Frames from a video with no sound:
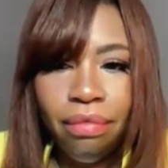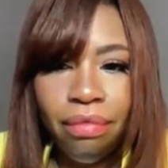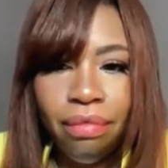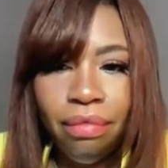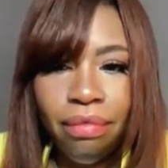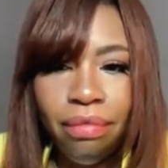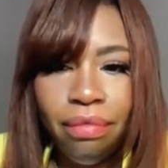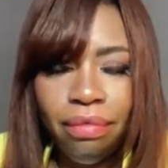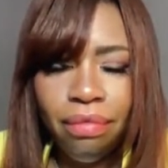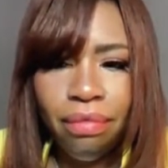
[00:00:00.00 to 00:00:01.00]

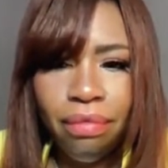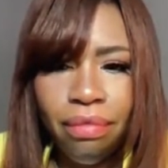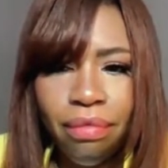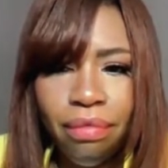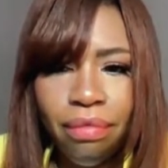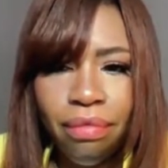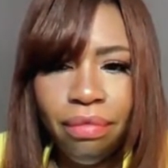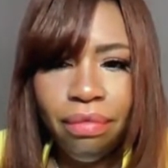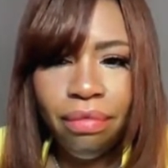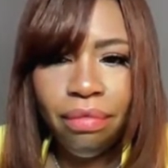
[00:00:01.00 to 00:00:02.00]

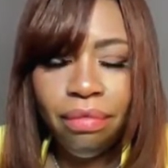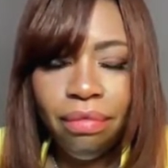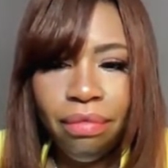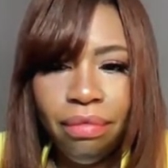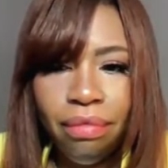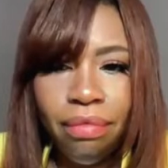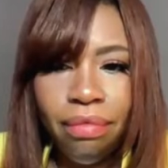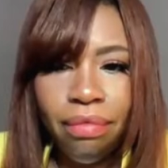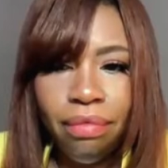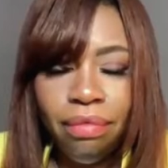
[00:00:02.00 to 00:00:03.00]

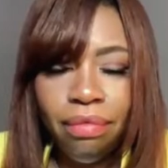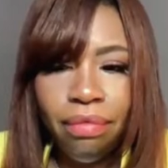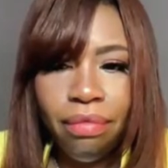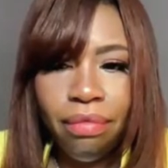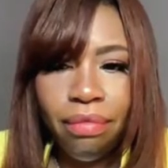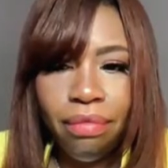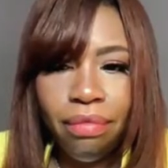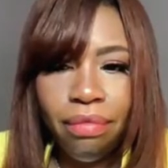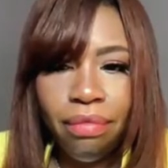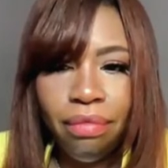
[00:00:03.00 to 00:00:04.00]

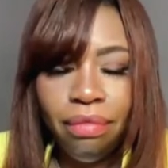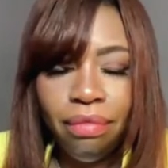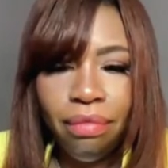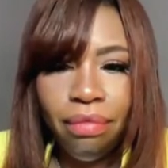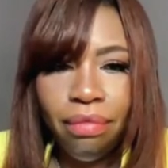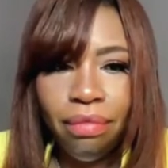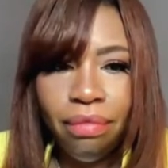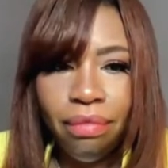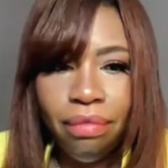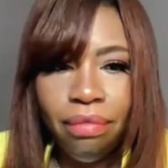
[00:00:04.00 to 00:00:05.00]

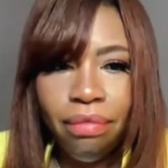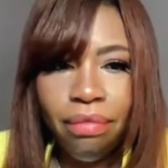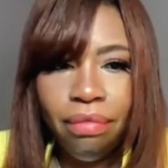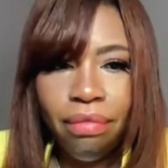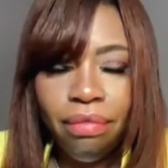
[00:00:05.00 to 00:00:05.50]
[no speech]